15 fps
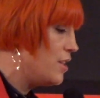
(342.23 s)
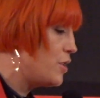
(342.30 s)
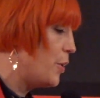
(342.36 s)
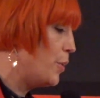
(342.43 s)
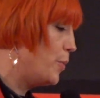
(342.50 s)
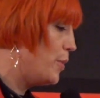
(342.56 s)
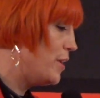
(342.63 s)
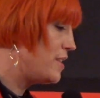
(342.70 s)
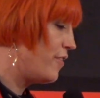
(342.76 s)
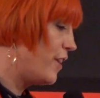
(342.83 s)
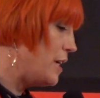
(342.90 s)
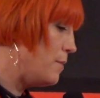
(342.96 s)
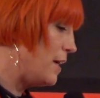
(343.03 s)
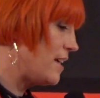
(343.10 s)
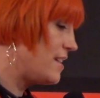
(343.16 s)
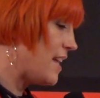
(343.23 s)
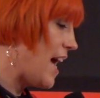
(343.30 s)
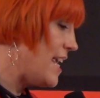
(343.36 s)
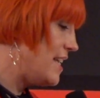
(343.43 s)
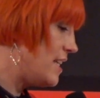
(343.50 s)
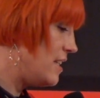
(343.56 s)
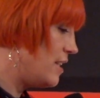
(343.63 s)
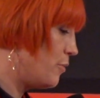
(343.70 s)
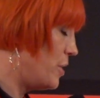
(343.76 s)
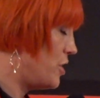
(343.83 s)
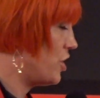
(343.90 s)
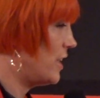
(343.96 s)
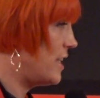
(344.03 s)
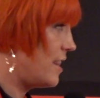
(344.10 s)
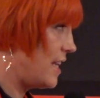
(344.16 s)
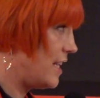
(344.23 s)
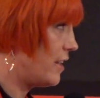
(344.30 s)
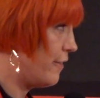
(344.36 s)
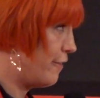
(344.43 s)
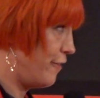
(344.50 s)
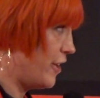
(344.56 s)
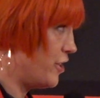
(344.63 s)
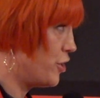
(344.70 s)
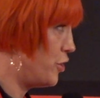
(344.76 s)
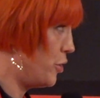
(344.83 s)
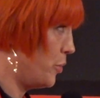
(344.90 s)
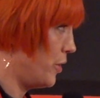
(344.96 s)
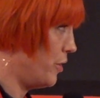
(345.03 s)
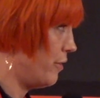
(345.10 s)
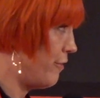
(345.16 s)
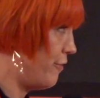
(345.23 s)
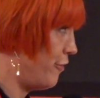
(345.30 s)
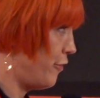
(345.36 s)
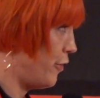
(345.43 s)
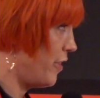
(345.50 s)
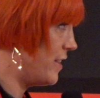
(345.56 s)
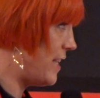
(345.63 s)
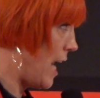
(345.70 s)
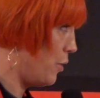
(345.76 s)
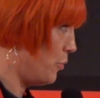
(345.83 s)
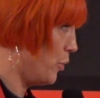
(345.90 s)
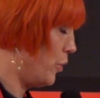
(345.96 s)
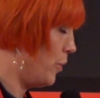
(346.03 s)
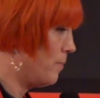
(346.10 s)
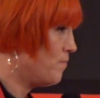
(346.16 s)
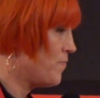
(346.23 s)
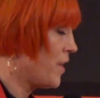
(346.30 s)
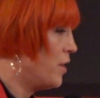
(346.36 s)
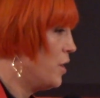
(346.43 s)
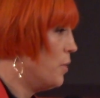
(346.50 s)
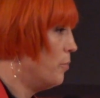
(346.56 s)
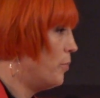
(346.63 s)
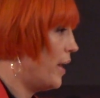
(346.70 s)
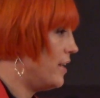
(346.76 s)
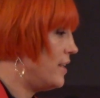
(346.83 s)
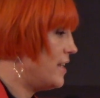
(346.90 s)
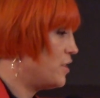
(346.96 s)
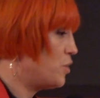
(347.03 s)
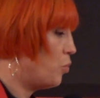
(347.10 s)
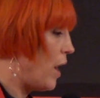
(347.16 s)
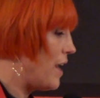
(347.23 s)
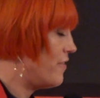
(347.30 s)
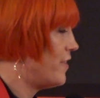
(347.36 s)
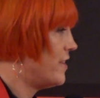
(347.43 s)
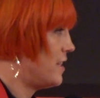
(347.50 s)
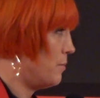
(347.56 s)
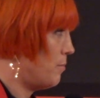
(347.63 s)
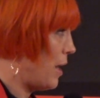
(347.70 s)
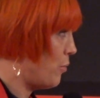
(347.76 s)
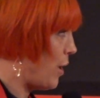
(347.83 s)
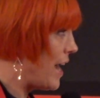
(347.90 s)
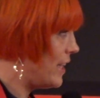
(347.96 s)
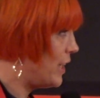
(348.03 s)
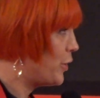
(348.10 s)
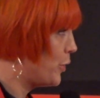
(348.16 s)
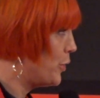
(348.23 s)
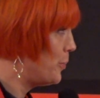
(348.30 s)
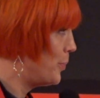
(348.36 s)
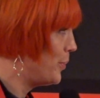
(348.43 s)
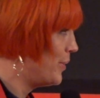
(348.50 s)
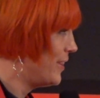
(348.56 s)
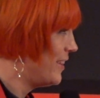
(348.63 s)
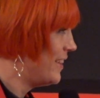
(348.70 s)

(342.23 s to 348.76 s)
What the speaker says: And so it's funny because I didn't originally think of French Stewart for the dad role, but his wife is in my writing group.